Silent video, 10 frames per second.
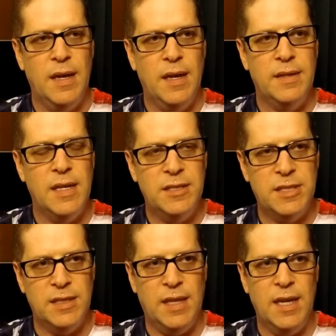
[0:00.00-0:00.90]
a
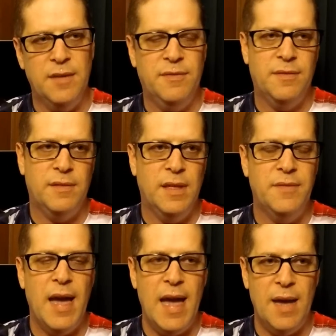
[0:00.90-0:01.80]
decent life, live
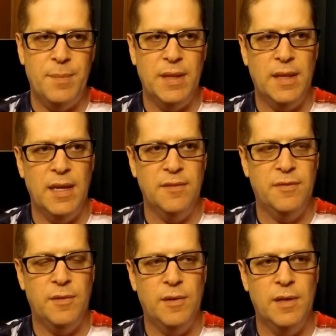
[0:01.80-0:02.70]
a happy
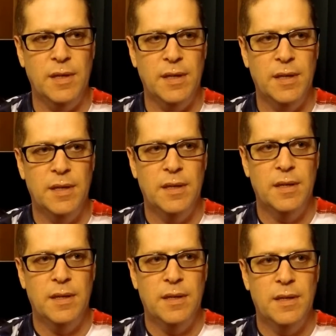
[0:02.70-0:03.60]
life on
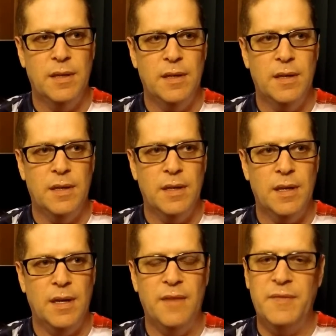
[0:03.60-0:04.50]

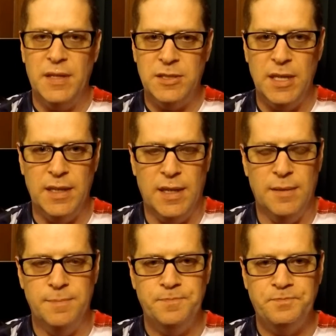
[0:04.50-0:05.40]
a fixed income.